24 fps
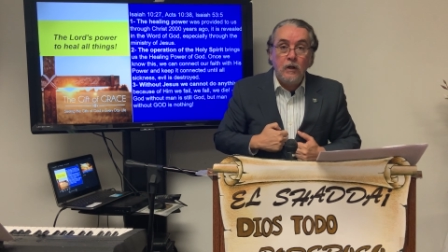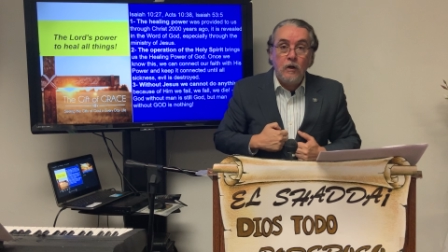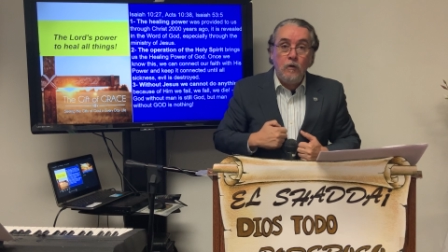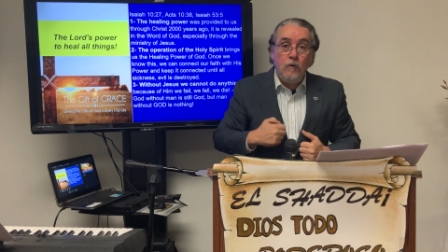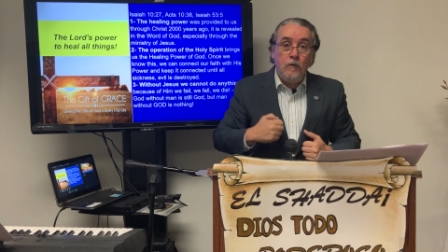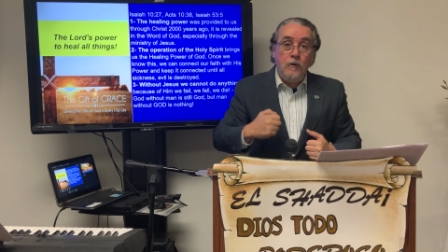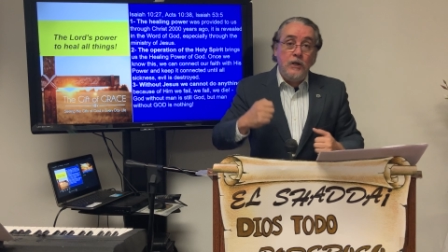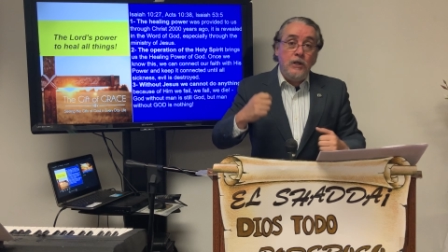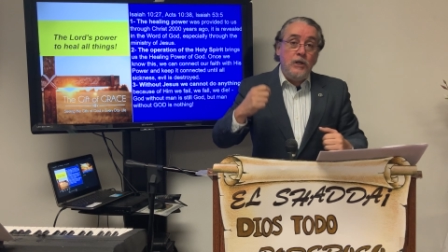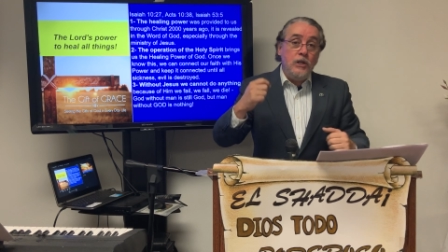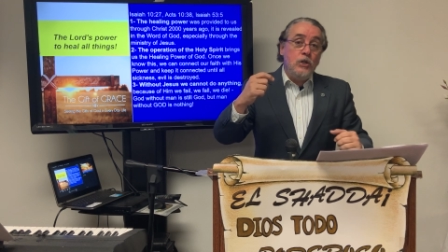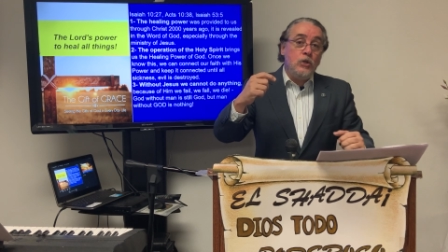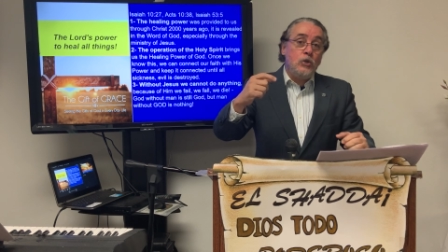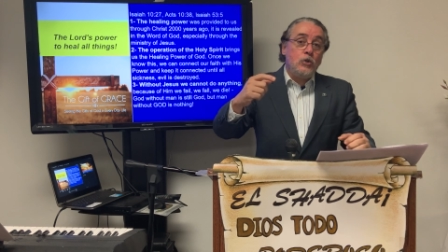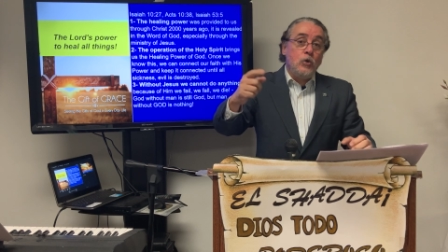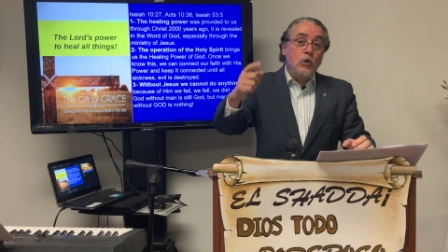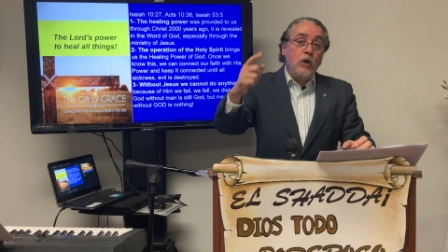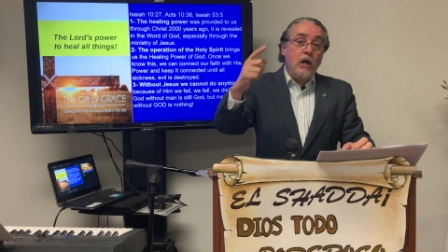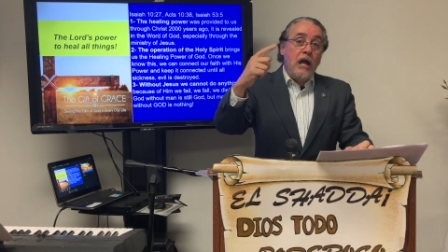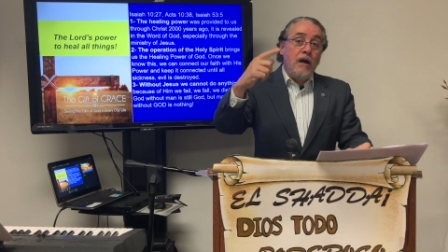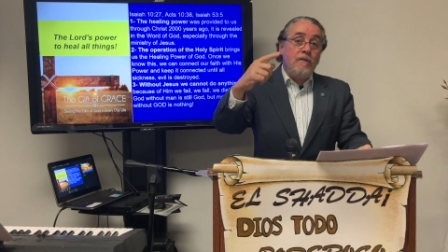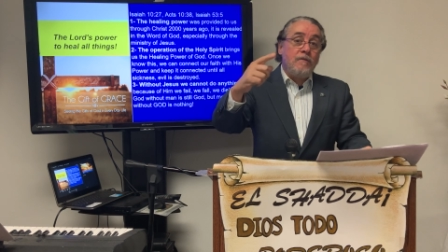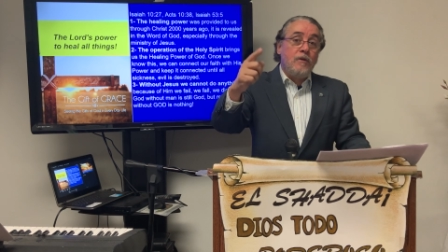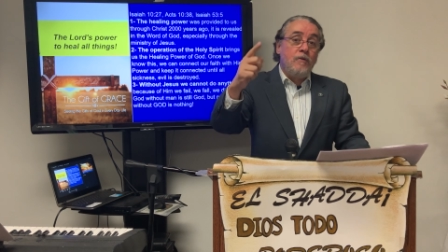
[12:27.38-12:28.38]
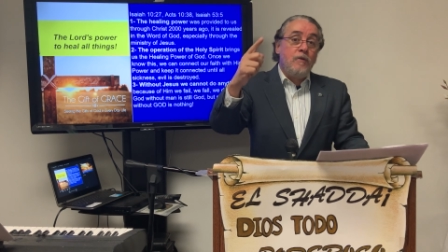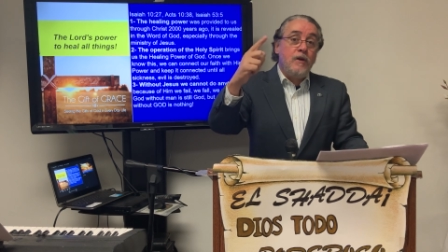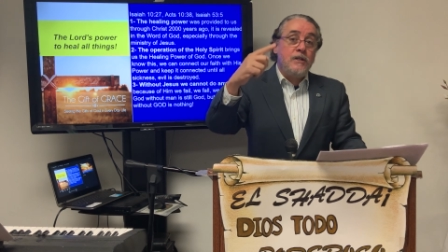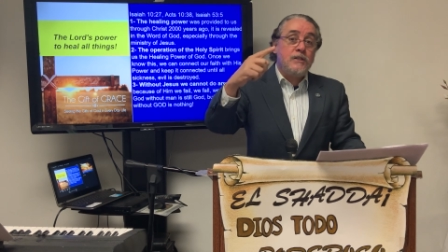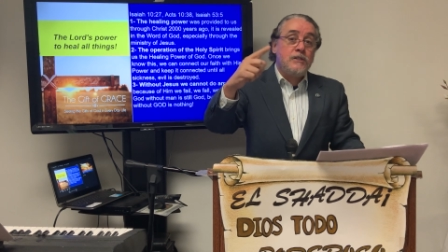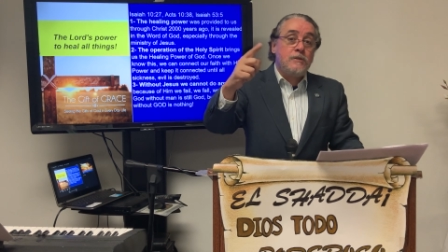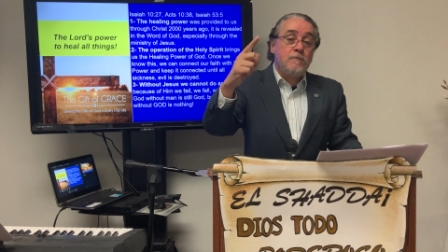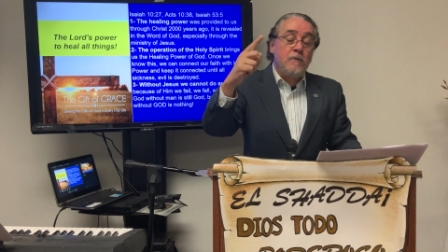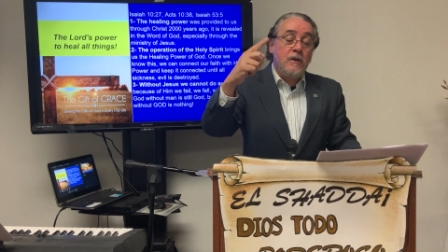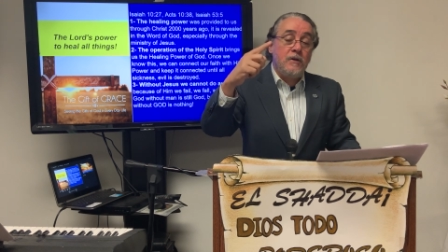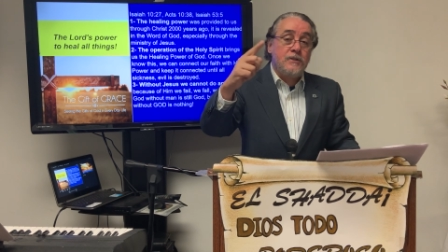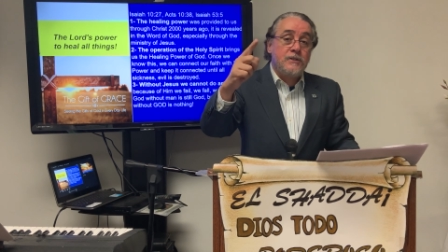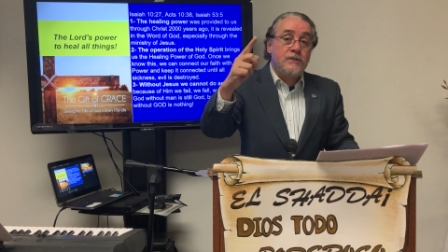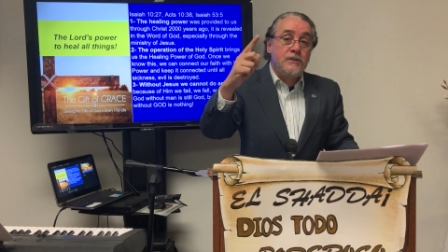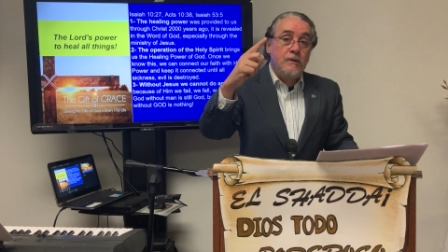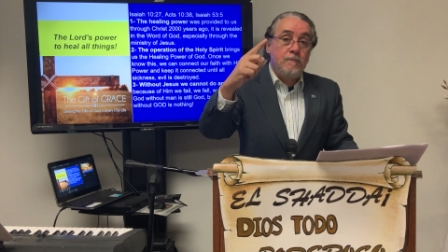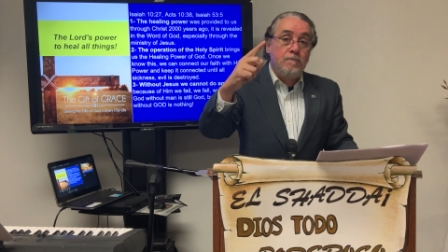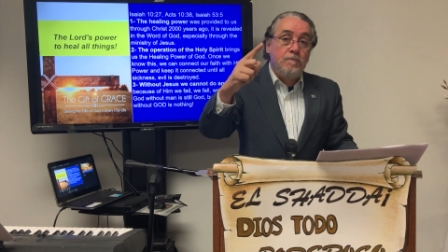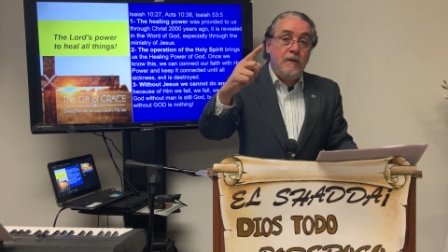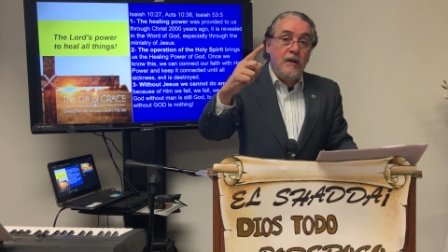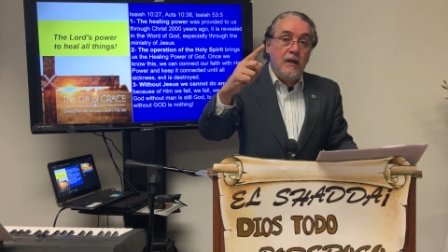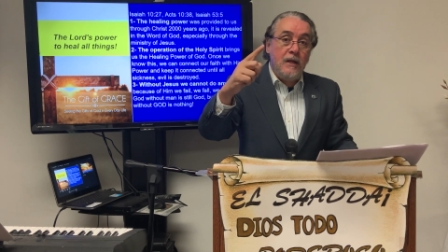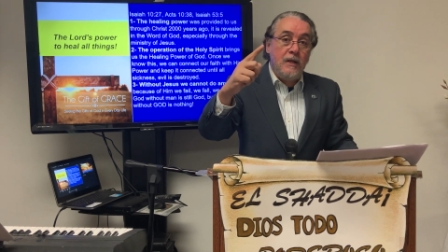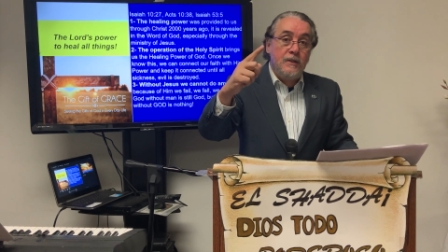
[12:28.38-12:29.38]
We need to have a
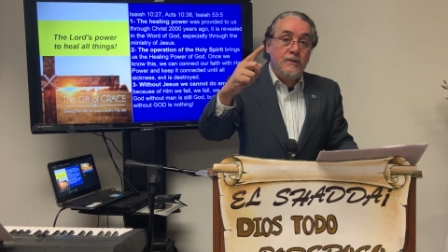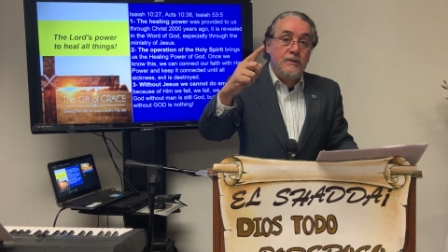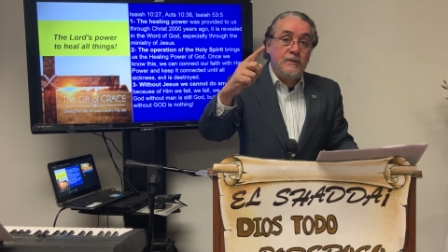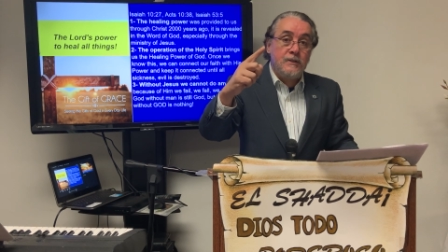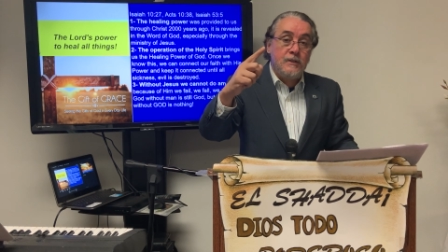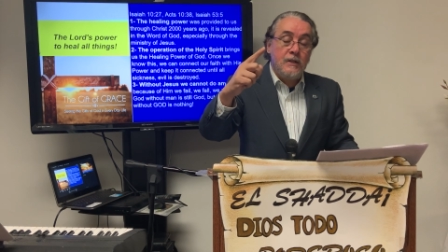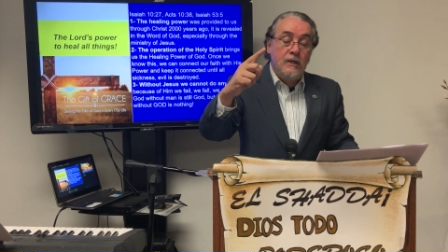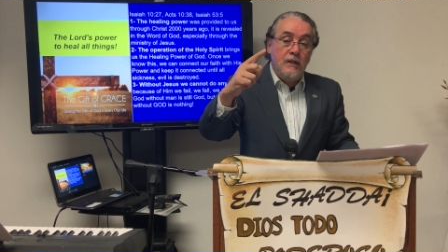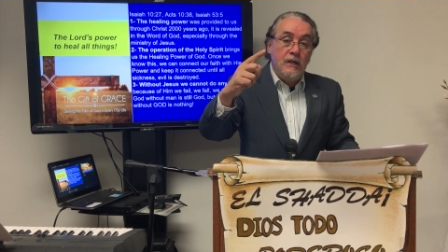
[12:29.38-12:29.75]
responsibility